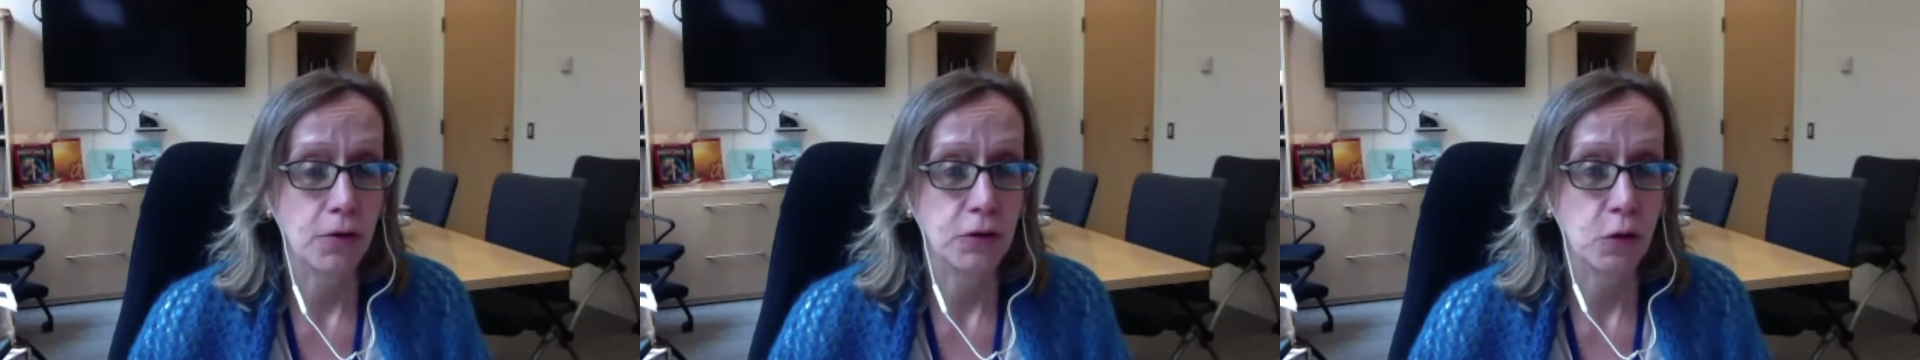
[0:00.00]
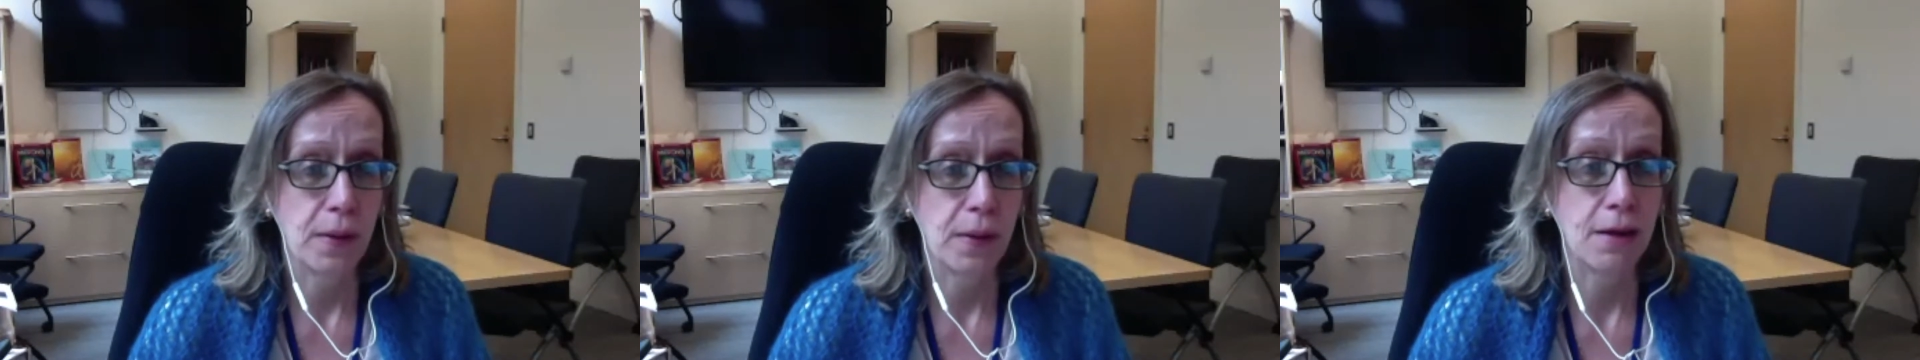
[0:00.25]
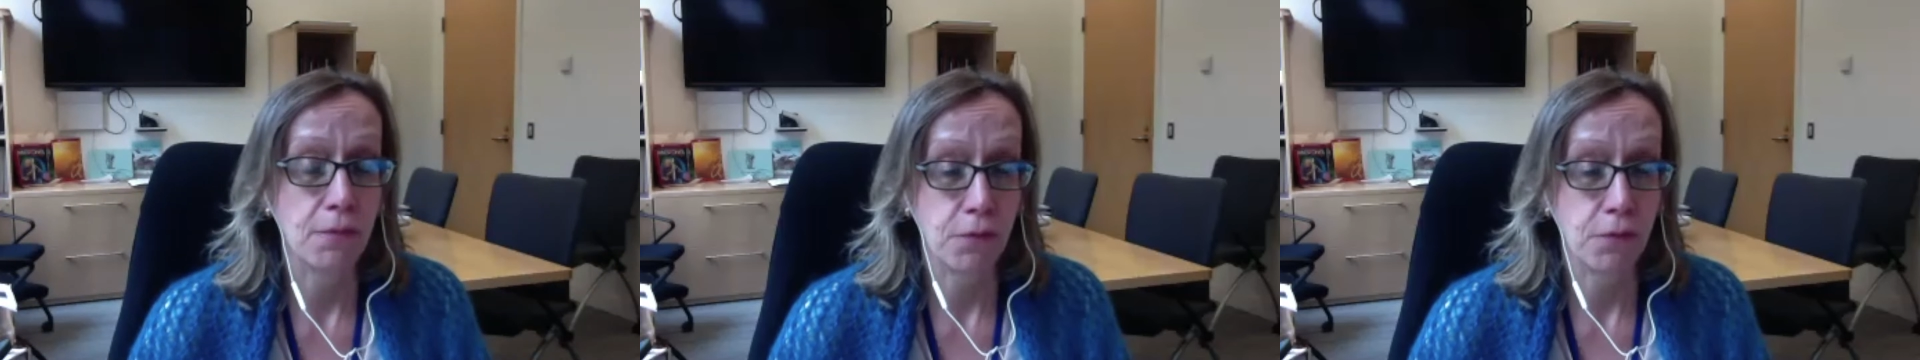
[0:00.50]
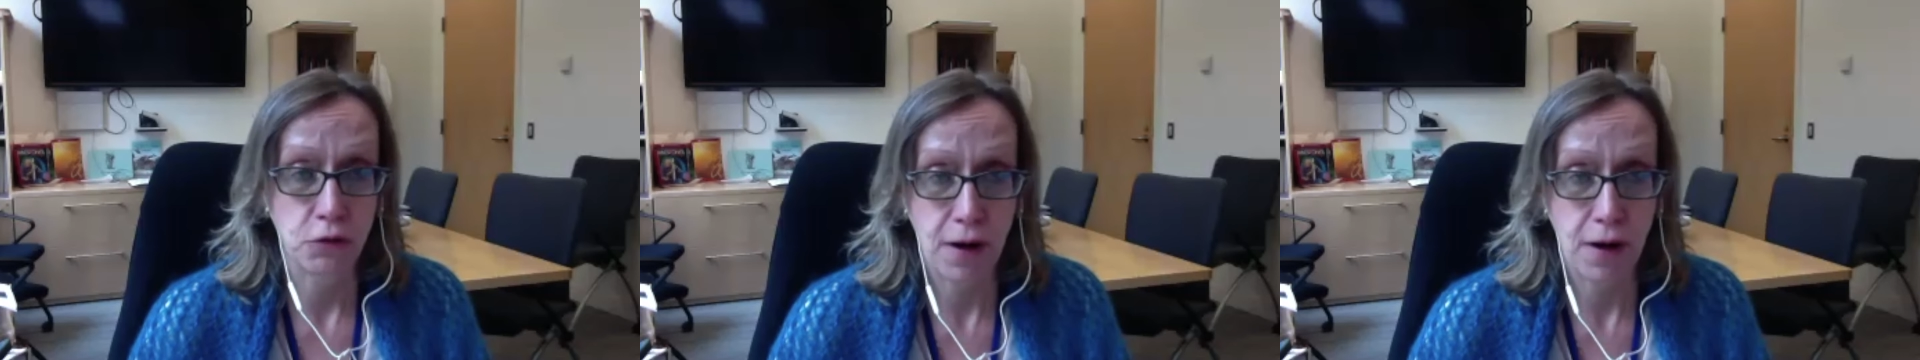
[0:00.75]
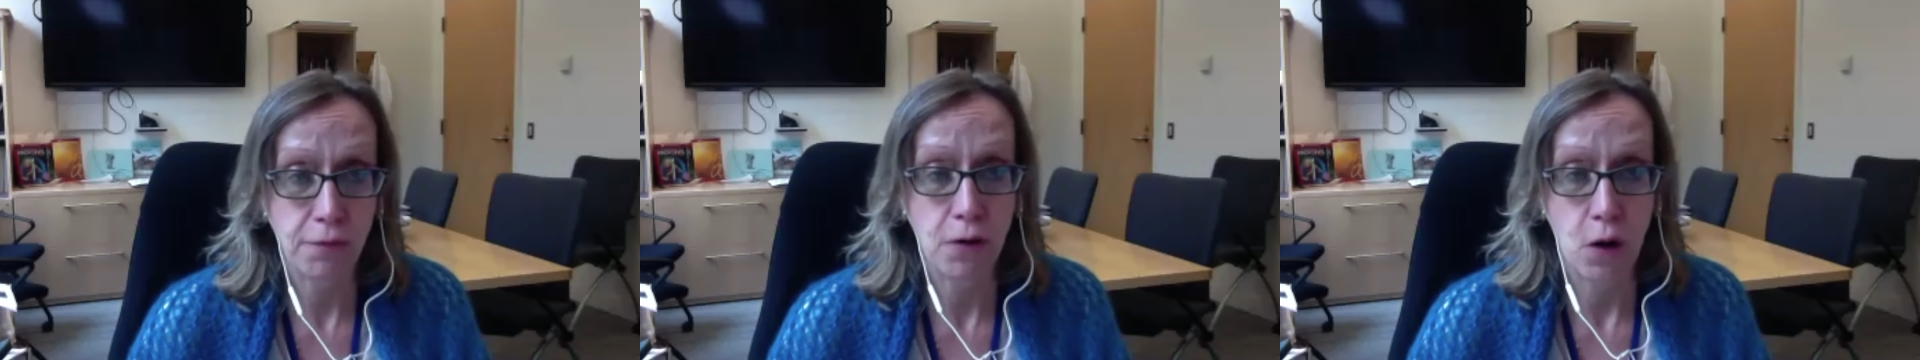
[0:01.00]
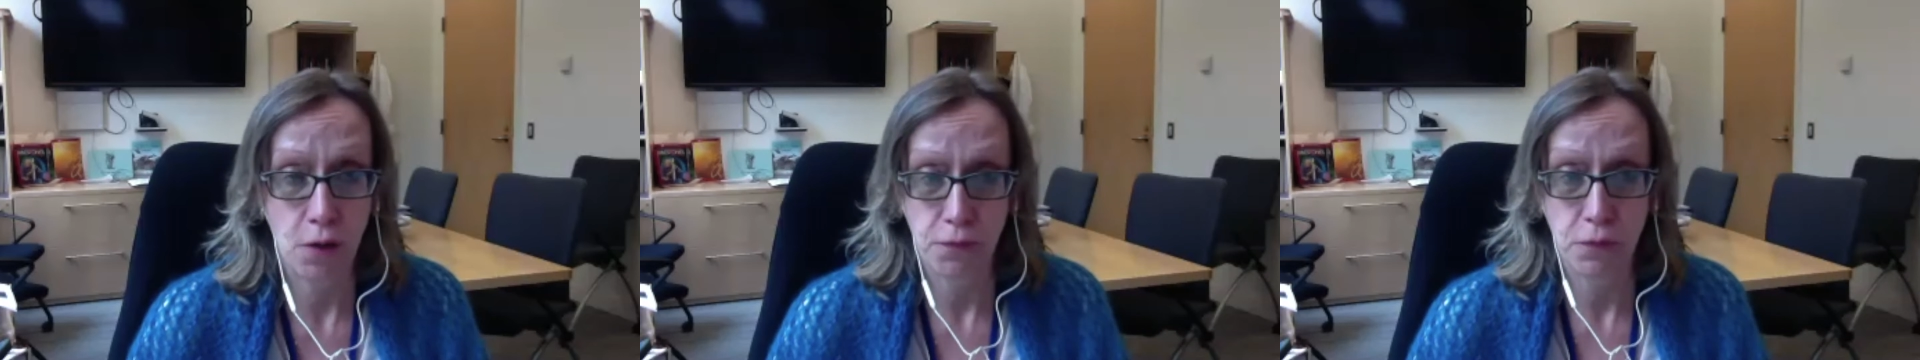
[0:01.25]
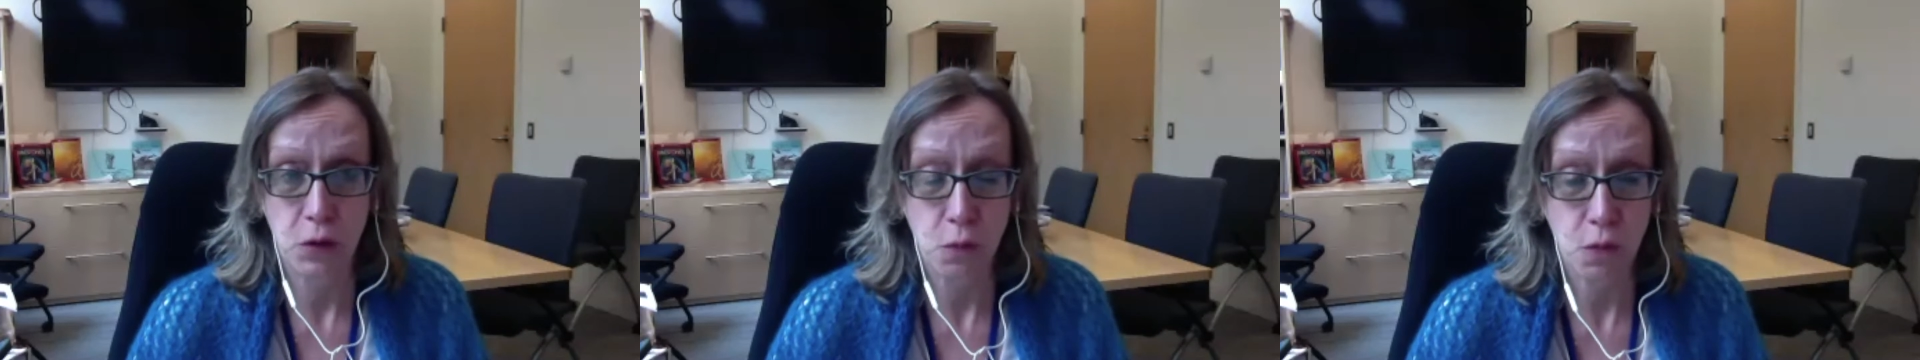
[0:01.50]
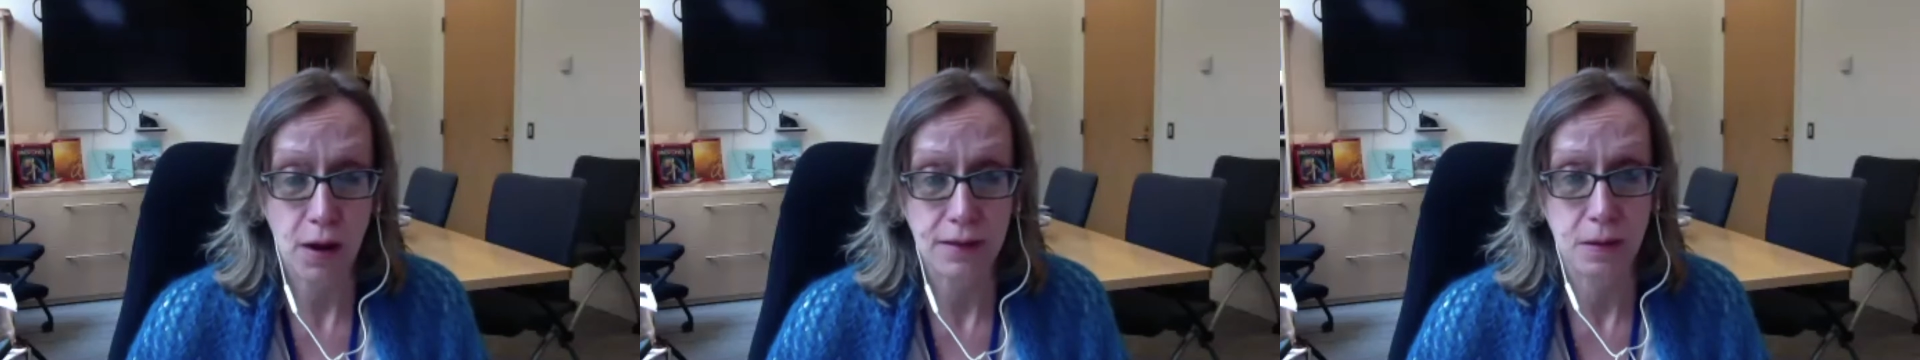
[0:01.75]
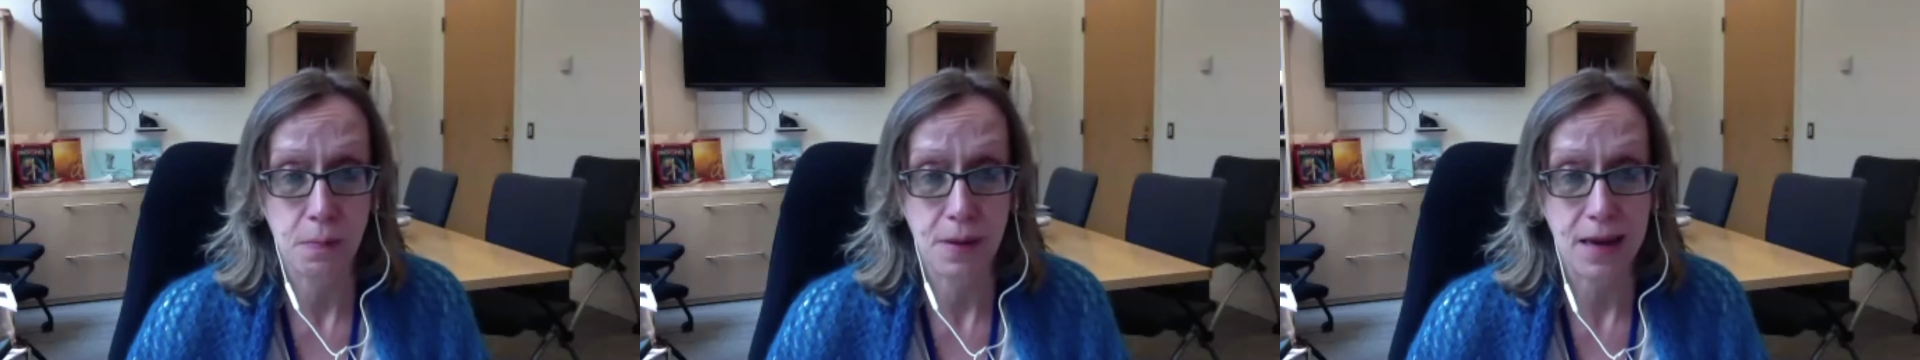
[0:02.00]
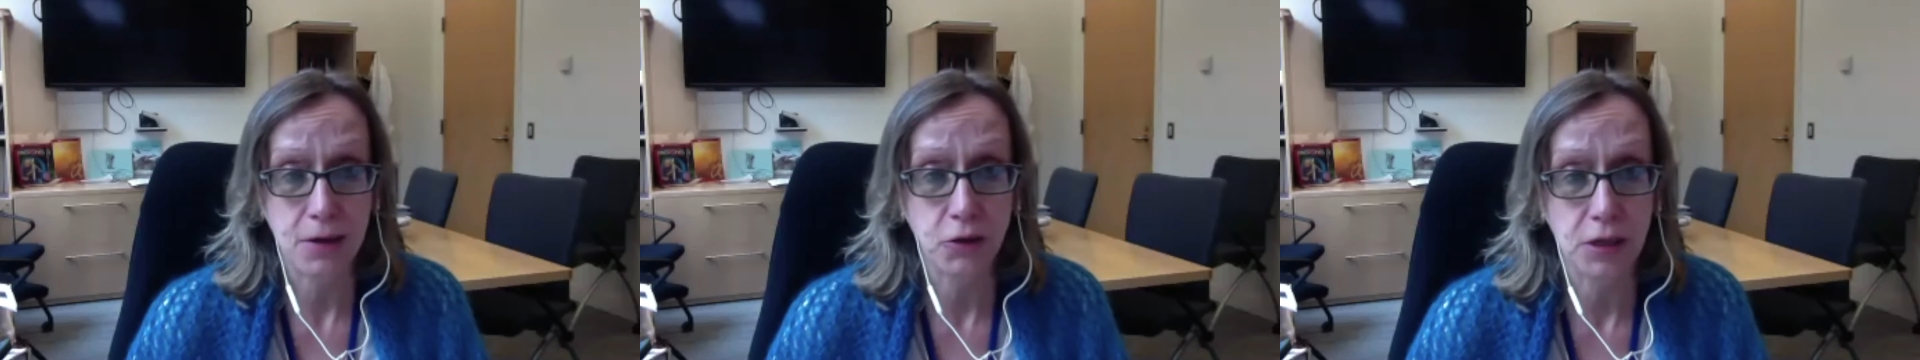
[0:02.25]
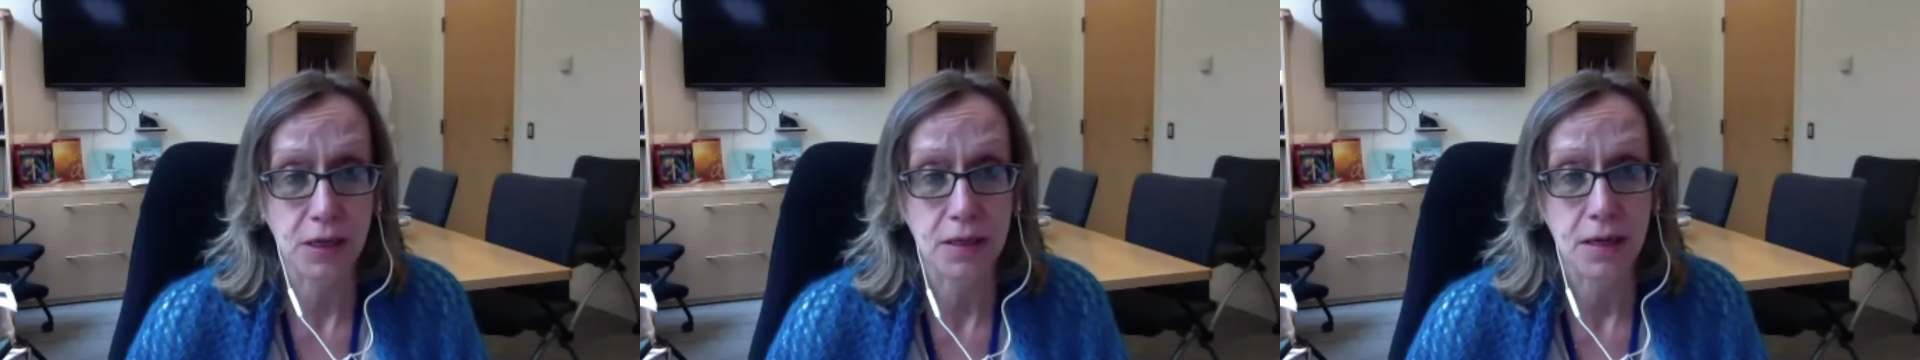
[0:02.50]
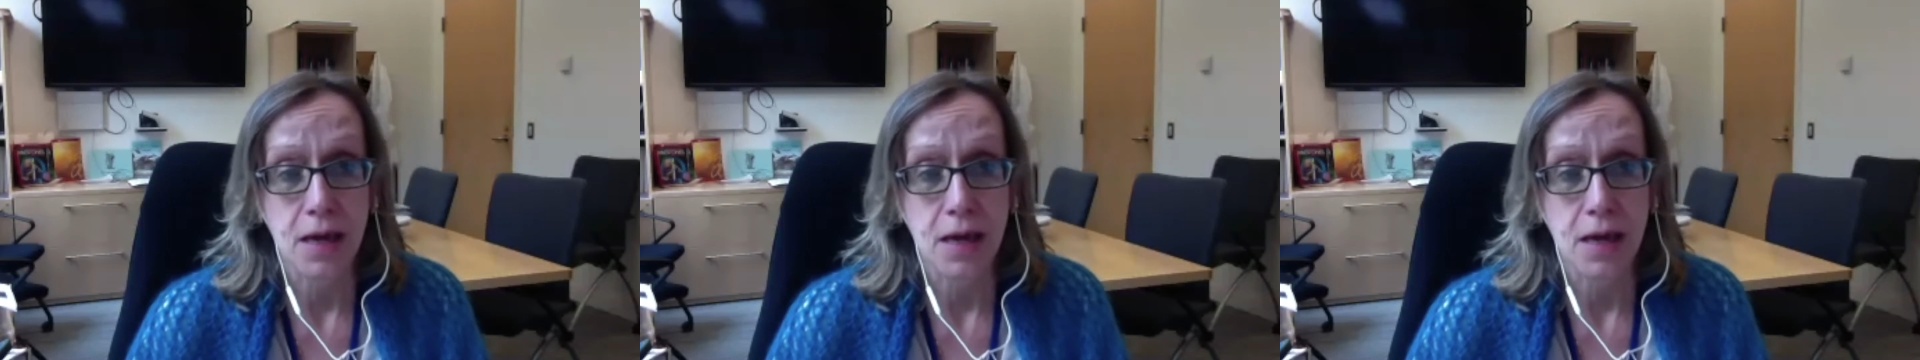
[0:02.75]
pay for travel of you as the patient,